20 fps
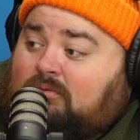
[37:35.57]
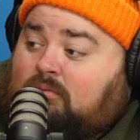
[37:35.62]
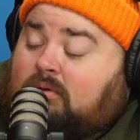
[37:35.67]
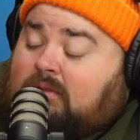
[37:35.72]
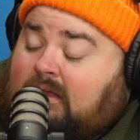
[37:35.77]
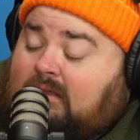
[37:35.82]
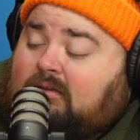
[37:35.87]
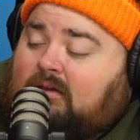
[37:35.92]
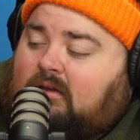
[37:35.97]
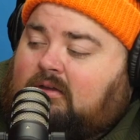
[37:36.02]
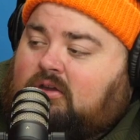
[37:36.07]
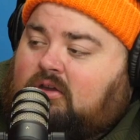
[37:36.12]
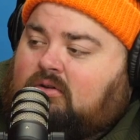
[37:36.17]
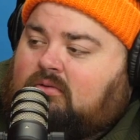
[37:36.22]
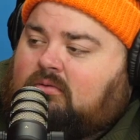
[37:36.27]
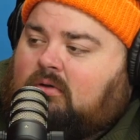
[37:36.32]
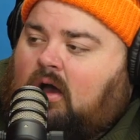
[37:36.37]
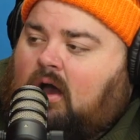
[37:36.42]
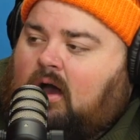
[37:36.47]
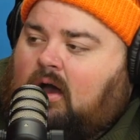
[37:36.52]
Well, they
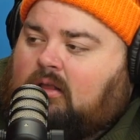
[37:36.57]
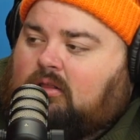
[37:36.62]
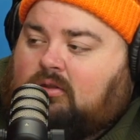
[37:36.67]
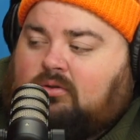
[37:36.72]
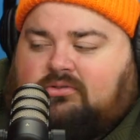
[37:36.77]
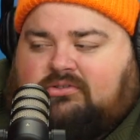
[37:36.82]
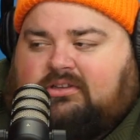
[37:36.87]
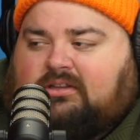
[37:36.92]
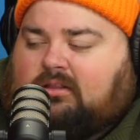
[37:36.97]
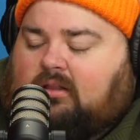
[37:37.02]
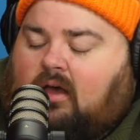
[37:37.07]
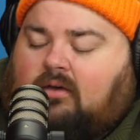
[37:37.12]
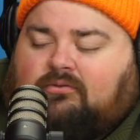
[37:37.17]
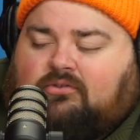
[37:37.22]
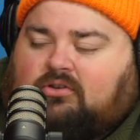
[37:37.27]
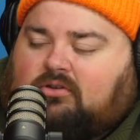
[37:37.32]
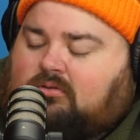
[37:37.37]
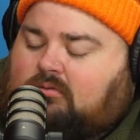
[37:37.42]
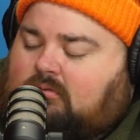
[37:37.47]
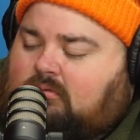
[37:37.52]
do. Lucy
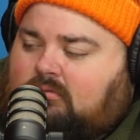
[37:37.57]
loves you.